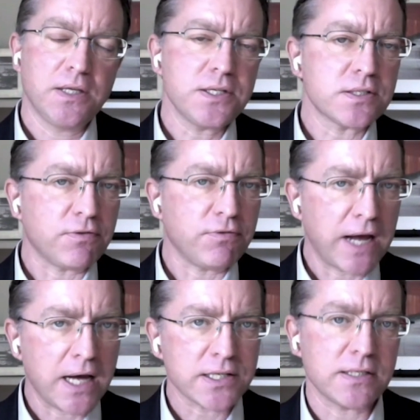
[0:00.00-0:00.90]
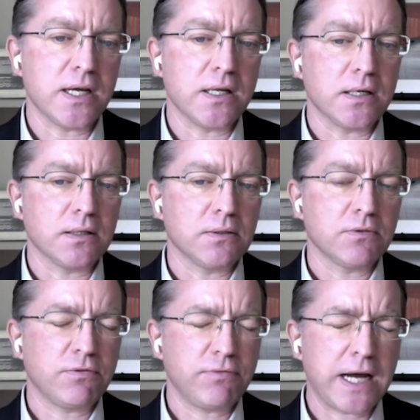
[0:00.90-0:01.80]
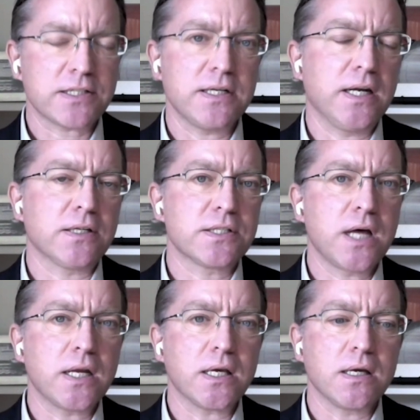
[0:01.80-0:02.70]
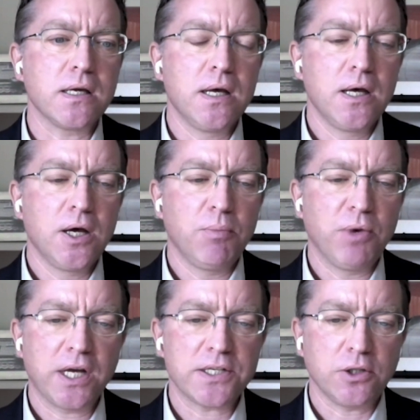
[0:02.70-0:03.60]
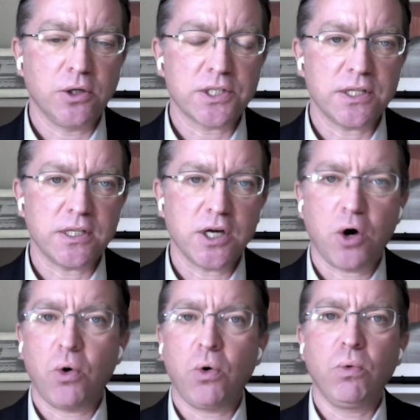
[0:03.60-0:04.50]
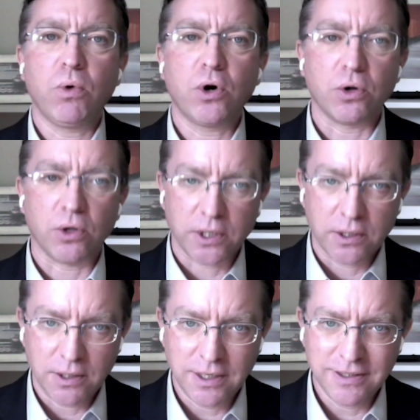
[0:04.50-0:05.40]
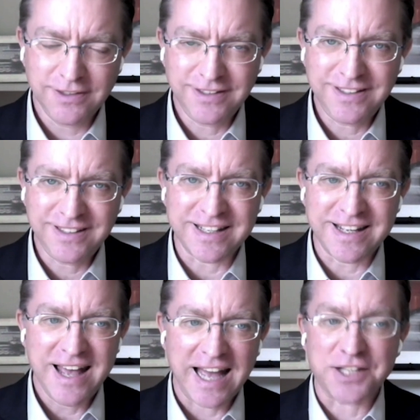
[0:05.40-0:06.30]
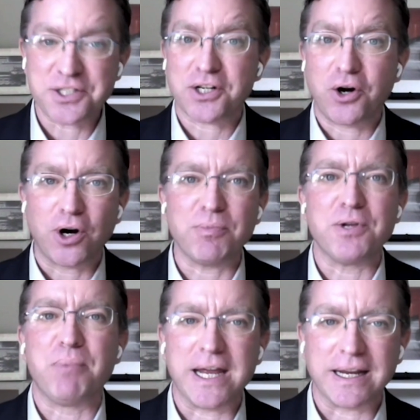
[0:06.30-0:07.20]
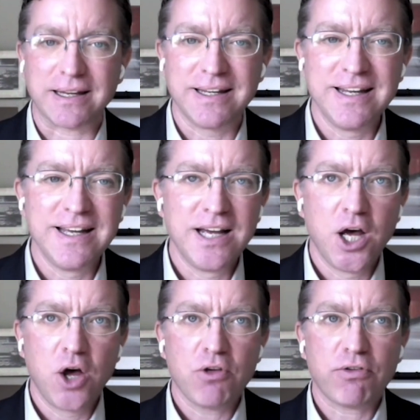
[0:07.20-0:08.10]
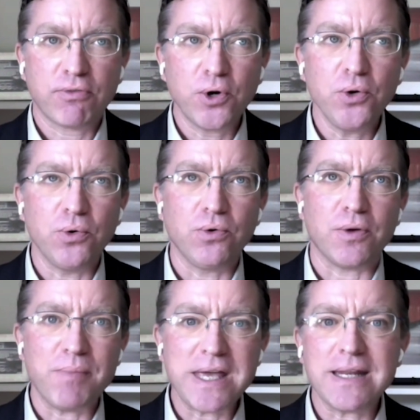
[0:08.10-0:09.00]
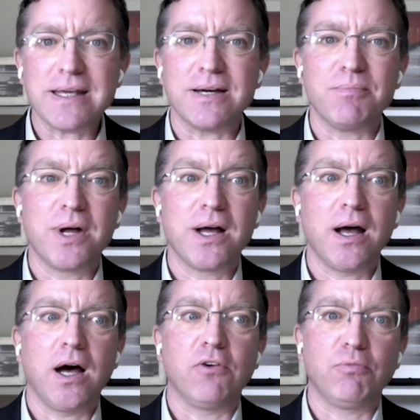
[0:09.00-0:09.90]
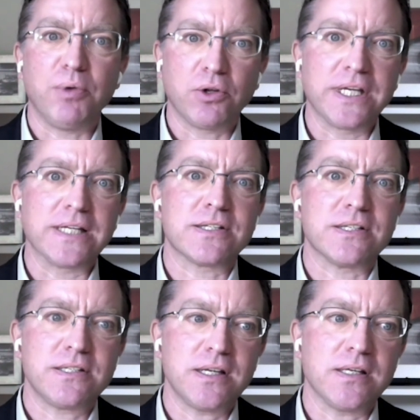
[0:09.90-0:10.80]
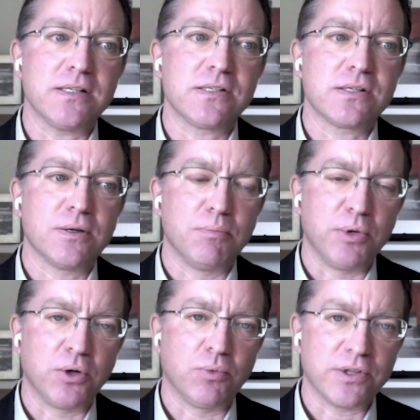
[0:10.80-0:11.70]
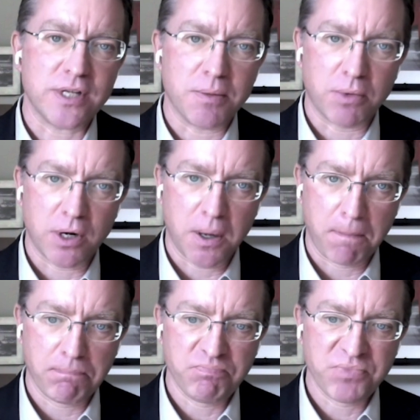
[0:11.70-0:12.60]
This is a fascinating study because it looks at the whole world as a carbon bank through the medium of buildings and cities built with timber.